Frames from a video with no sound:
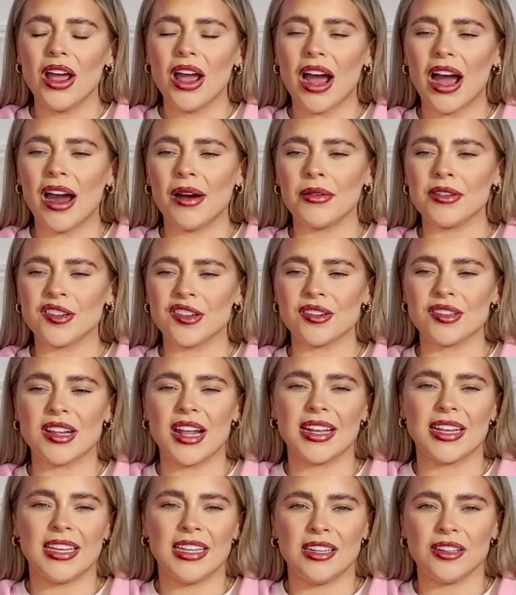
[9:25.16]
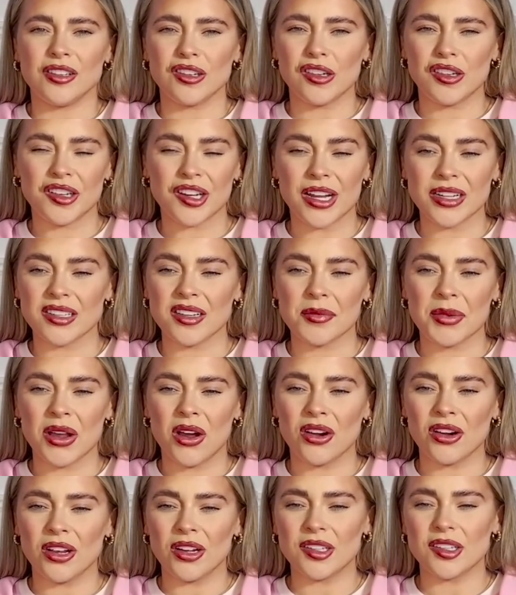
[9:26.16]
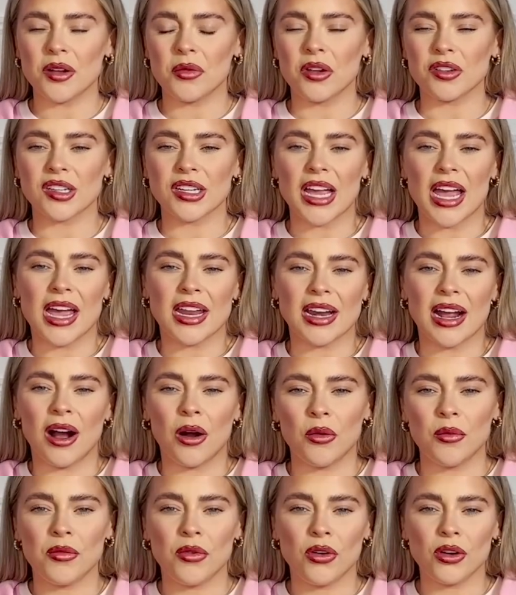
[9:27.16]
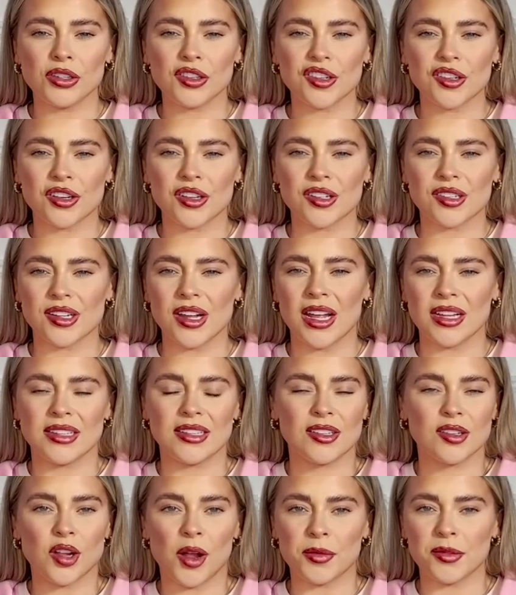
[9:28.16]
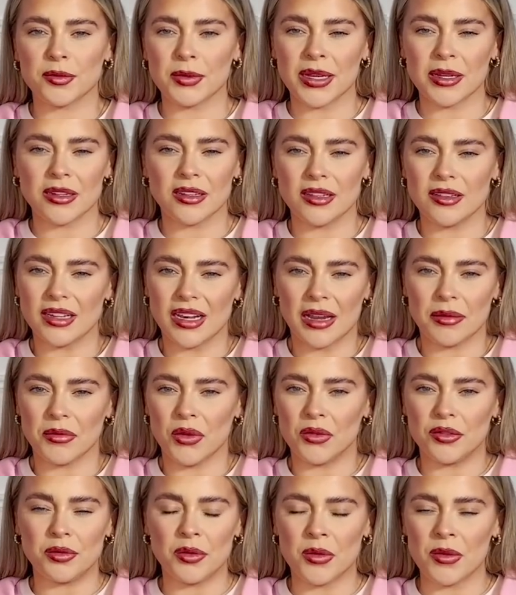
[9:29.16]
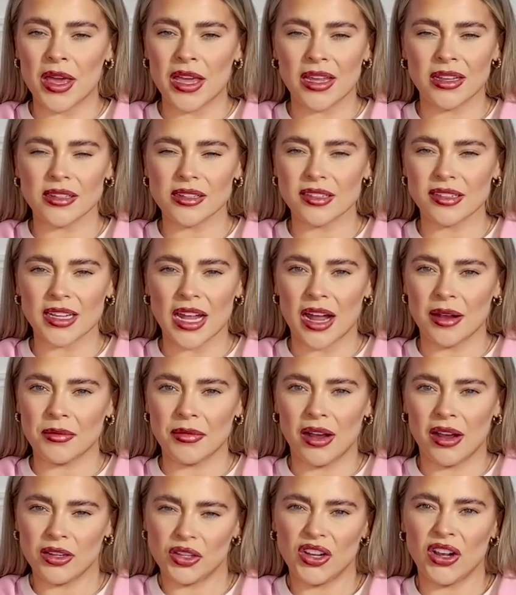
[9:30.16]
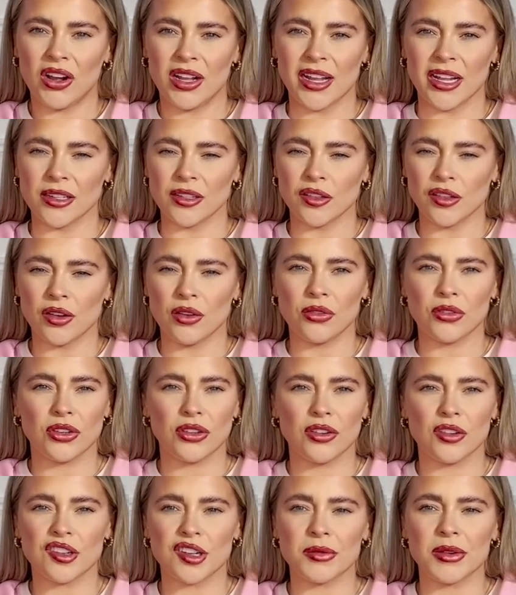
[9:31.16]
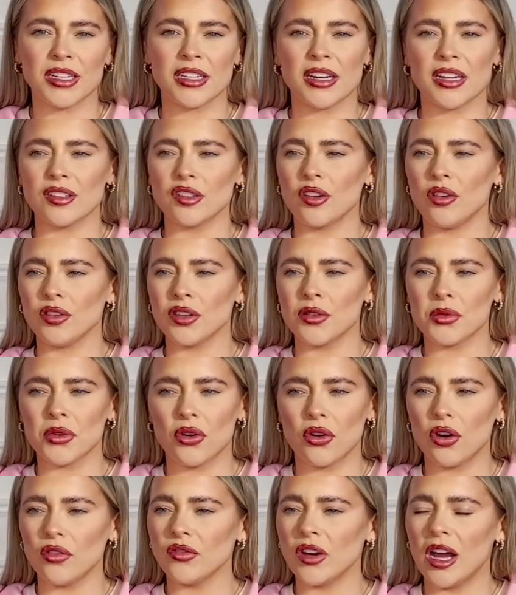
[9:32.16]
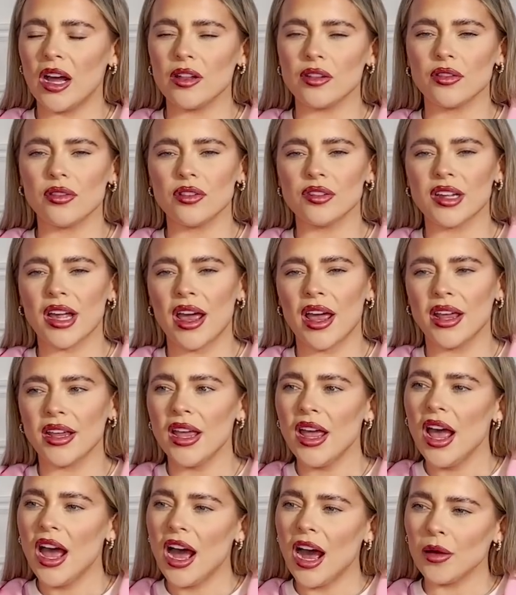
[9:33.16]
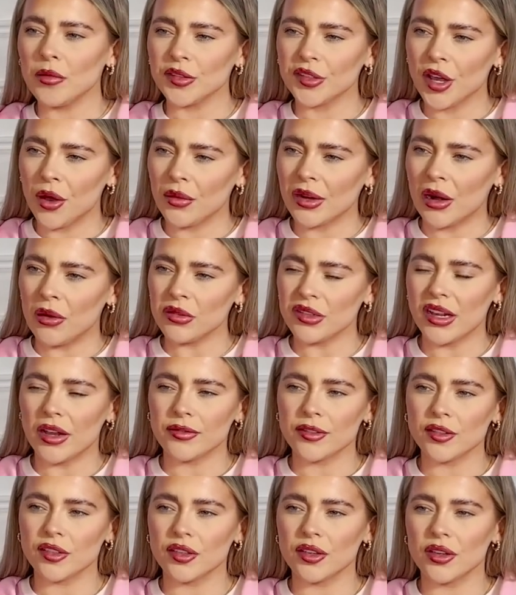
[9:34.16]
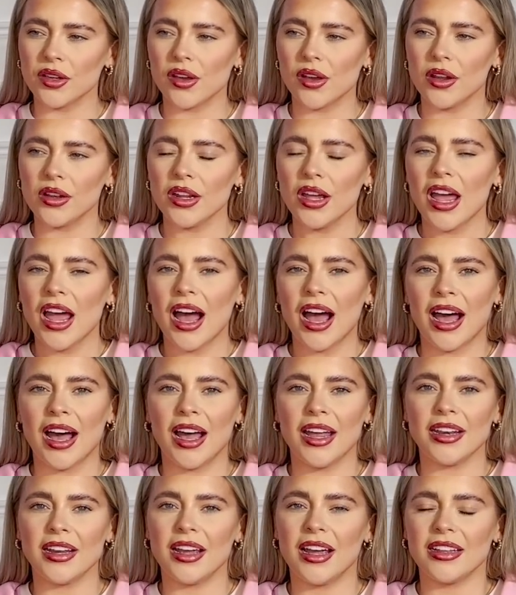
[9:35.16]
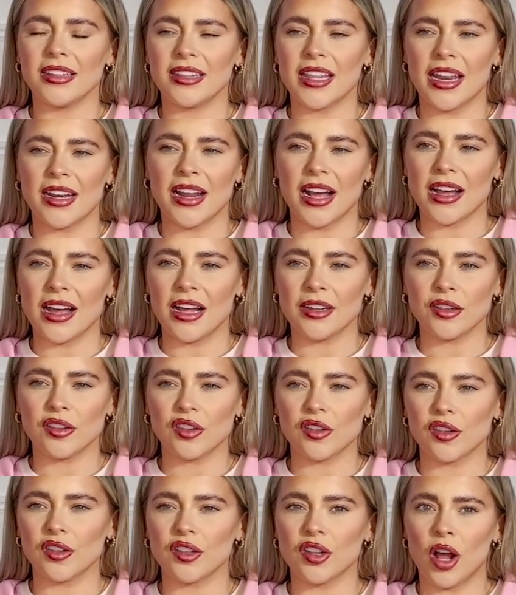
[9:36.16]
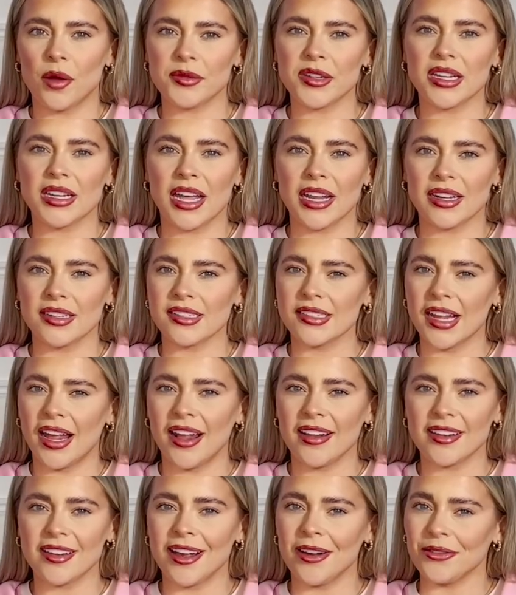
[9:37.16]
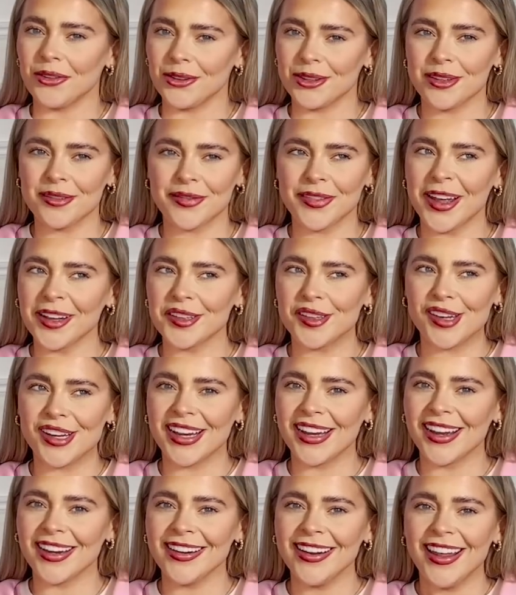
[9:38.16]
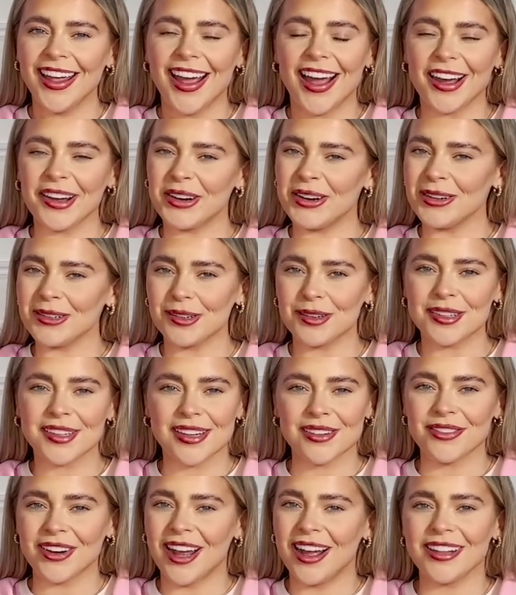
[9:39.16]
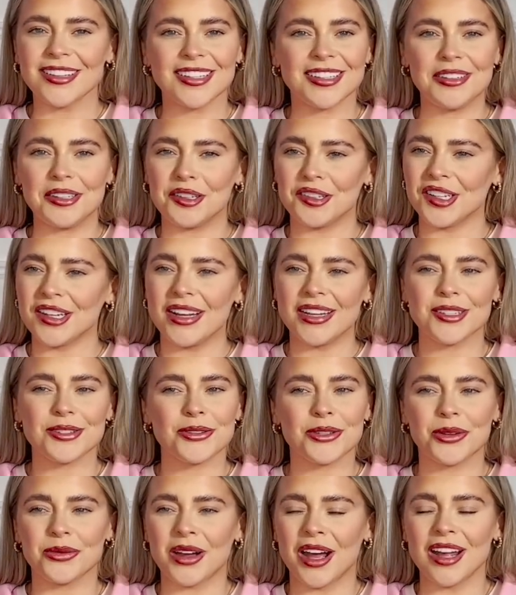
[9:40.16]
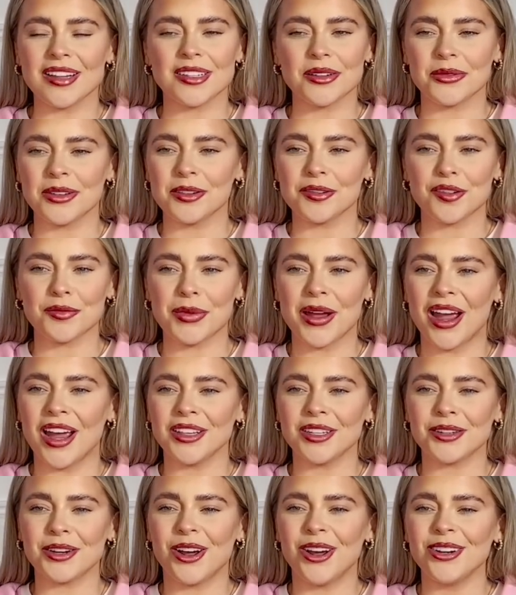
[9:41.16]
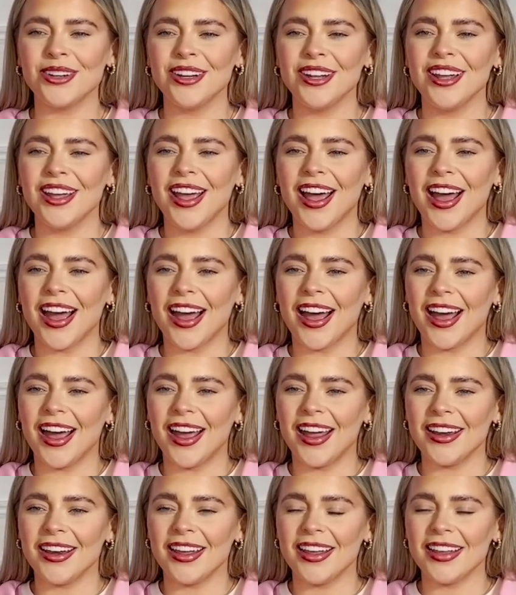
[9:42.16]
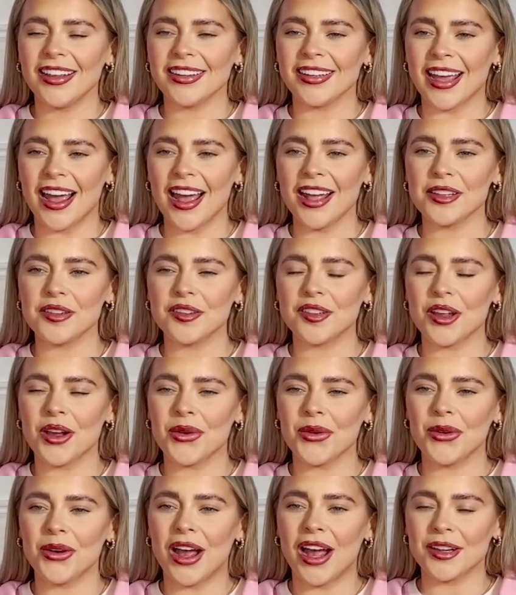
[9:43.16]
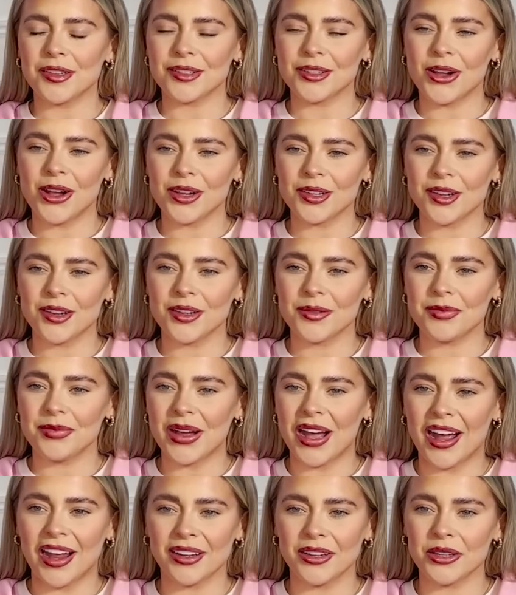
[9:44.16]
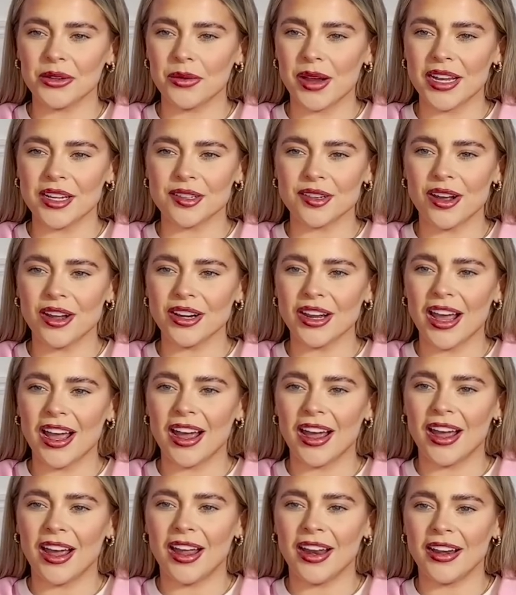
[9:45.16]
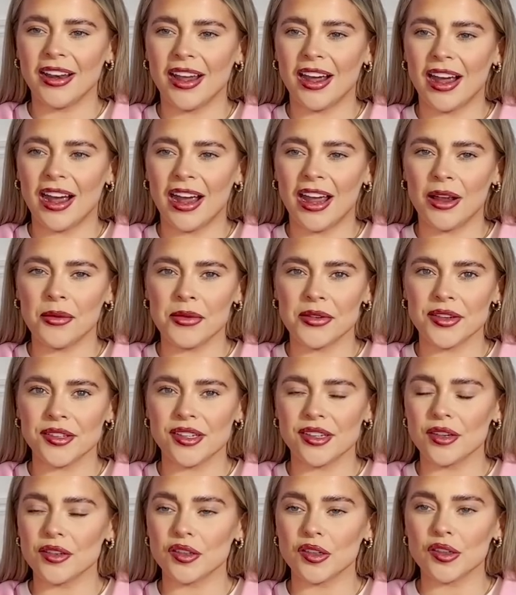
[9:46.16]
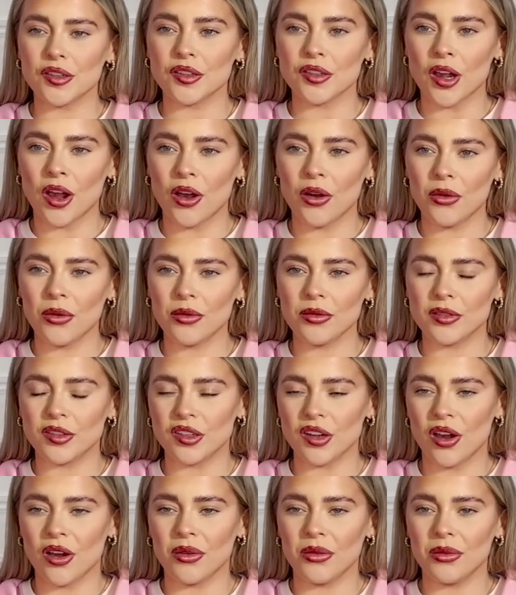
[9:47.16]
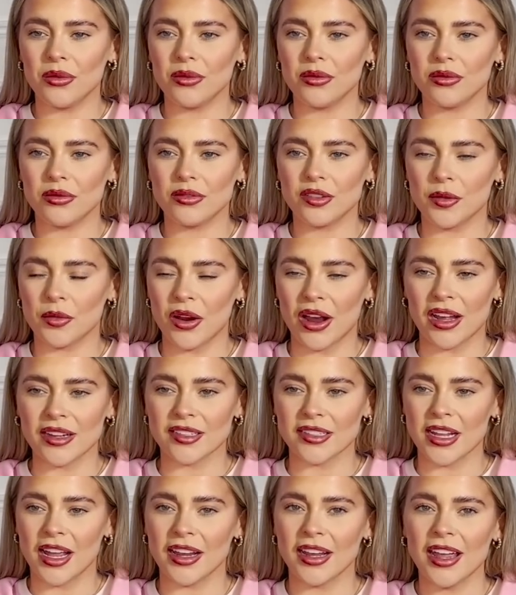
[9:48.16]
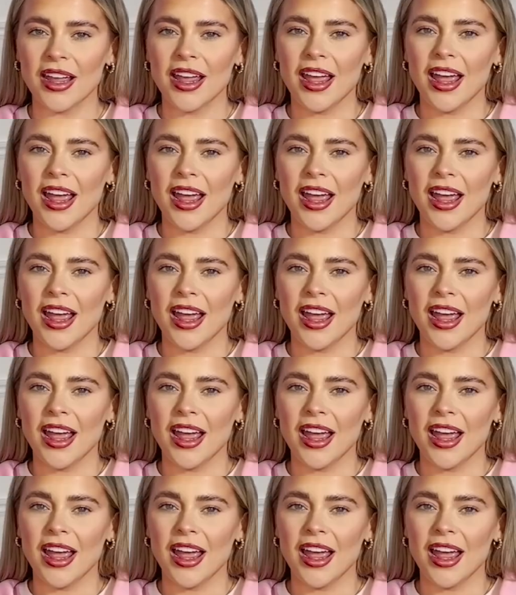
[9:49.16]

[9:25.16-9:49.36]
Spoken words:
I was just like eating shit, to be honest. I wasn't getting out much because I'd stopped speaking to like most of my mates that I had in school. Usually when you're in school, you're walking around all day. I was going out after school, and then that kind of just stopped. And like I said, I've got the fat gene. I can't just sit around and eat shit. Otherwise, I will just pile it on. And yeah, so I started piling the weight on, and I was so depressed. Like,